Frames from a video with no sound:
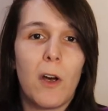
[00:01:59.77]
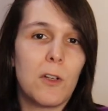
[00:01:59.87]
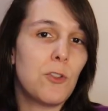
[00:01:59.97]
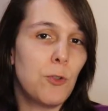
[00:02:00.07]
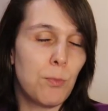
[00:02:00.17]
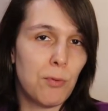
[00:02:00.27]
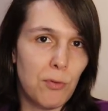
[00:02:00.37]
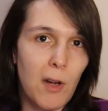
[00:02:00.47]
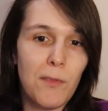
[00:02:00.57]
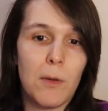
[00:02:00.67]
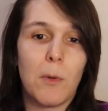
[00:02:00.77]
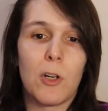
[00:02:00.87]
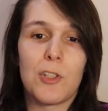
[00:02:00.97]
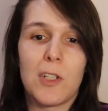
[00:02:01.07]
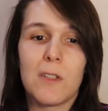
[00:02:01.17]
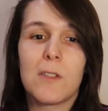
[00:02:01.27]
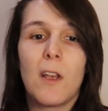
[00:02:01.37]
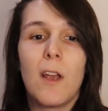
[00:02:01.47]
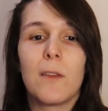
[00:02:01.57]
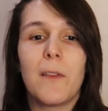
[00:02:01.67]
on to profit margins
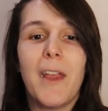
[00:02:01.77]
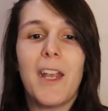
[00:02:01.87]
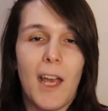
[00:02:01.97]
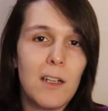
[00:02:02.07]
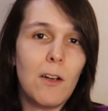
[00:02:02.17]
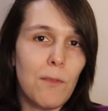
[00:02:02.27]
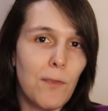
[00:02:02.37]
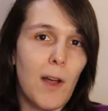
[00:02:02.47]
that they cannot